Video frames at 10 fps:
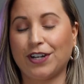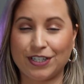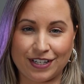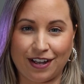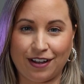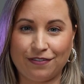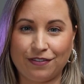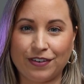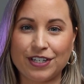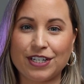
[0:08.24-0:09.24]
First off,
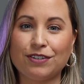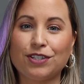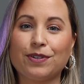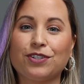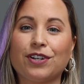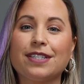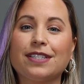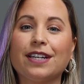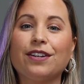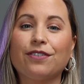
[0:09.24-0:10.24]
reach out to a
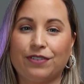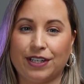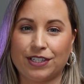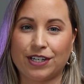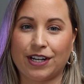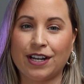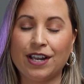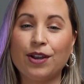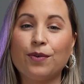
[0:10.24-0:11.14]
trusted realtor.